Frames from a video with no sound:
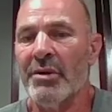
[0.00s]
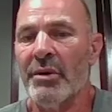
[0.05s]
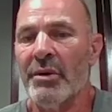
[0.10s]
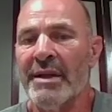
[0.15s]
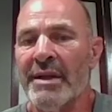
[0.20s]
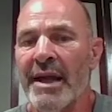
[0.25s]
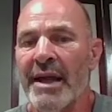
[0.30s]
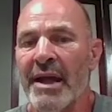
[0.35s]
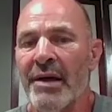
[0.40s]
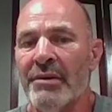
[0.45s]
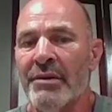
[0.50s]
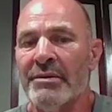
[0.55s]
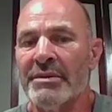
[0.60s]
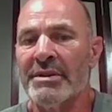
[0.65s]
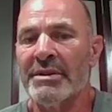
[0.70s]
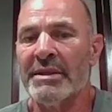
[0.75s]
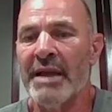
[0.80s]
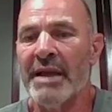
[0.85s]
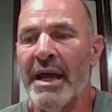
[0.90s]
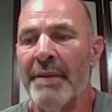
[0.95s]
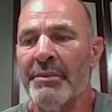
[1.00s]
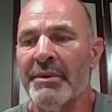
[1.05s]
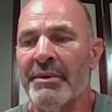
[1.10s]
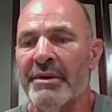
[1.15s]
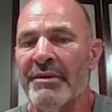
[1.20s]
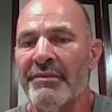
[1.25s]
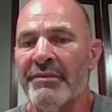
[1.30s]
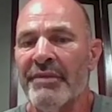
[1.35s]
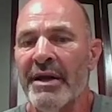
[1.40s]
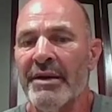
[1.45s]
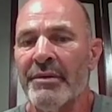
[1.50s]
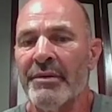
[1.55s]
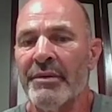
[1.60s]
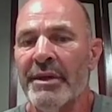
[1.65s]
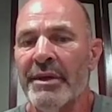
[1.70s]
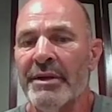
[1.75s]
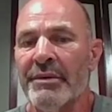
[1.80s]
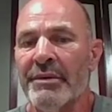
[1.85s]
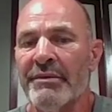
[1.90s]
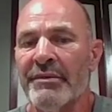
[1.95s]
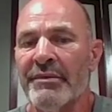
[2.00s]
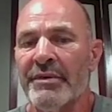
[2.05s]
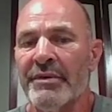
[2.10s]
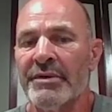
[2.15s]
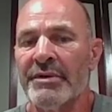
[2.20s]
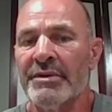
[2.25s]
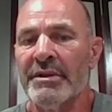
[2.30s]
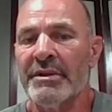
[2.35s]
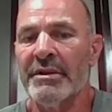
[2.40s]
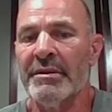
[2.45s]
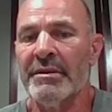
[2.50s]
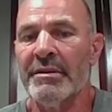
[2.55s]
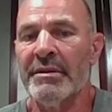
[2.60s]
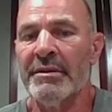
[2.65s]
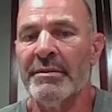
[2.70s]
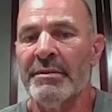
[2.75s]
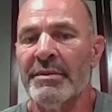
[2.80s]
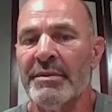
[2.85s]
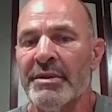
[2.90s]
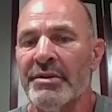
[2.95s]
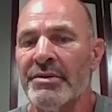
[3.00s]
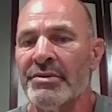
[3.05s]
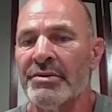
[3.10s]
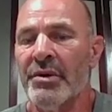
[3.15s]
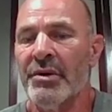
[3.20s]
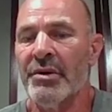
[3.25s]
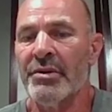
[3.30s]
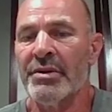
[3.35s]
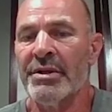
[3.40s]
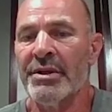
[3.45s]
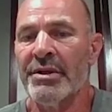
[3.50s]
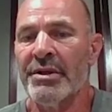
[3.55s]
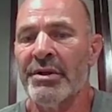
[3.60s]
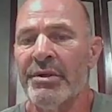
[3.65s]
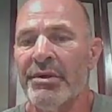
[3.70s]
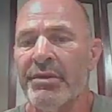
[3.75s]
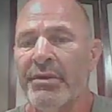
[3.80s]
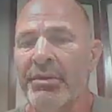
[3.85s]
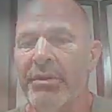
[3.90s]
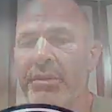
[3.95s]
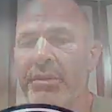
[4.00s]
it down, stop it, find a way to reverse it. But there's no cure,